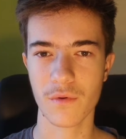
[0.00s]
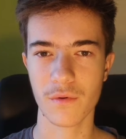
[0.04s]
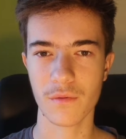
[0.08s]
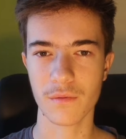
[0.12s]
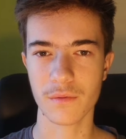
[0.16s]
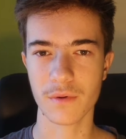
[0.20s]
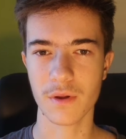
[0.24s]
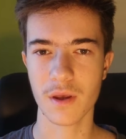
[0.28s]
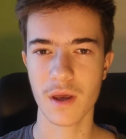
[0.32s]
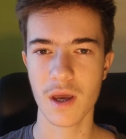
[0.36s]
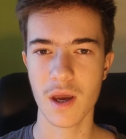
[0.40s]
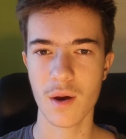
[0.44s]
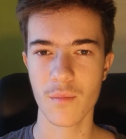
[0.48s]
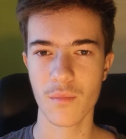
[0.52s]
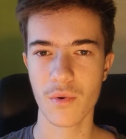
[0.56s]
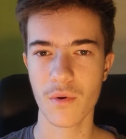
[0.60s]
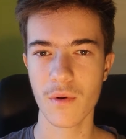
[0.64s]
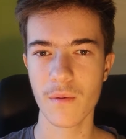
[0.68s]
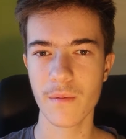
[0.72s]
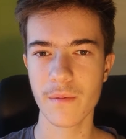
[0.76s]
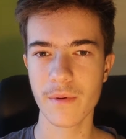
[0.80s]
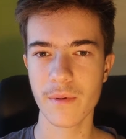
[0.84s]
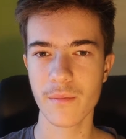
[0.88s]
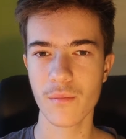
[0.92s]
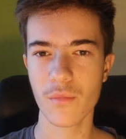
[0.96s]
world,
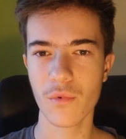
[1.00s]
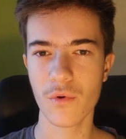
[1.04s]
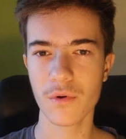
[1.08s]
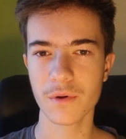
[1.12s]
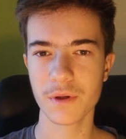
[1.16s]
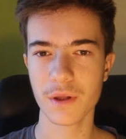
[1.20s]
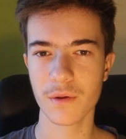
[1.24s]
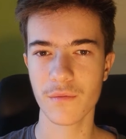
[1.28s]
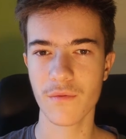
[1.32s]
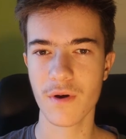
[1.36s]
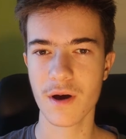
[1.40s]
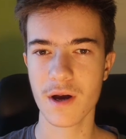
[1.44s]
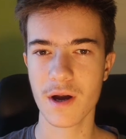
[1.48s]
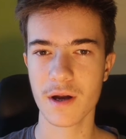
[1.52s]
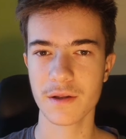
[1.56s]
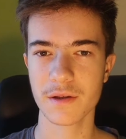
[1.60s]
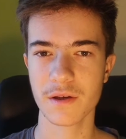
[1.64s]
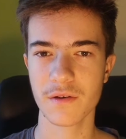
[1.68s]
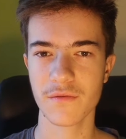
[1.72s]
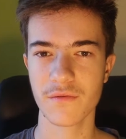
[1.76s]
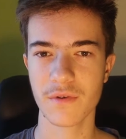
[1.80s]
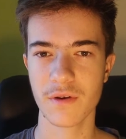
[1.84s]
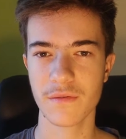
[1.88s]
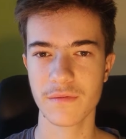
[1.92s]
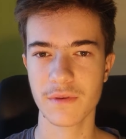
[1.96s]
probably more than
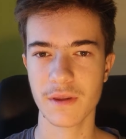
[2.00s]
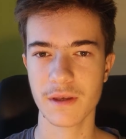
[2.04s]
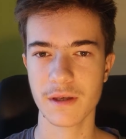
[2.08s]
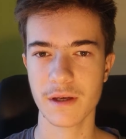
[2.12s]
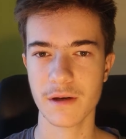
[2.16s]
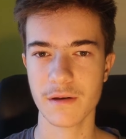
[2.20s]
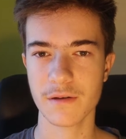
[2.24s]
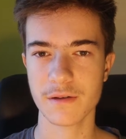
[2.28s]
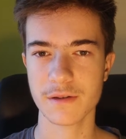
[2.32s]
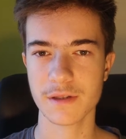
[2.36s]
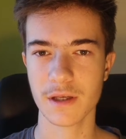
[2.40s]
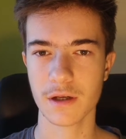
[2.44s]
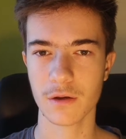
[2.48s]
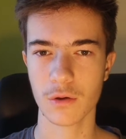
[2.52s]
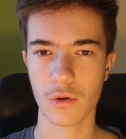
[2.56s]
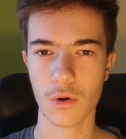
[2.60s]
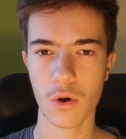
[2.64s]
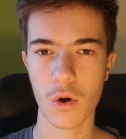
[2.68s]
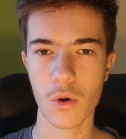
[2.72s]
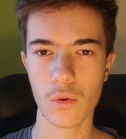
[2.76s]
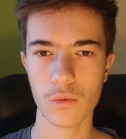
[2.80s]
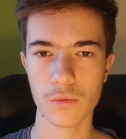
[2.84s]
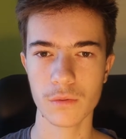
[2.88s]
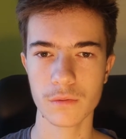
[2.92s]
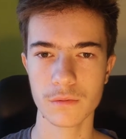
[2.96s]
150 years
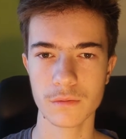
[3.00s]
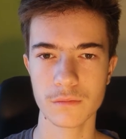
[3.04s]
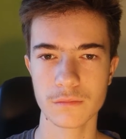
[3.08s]
ago.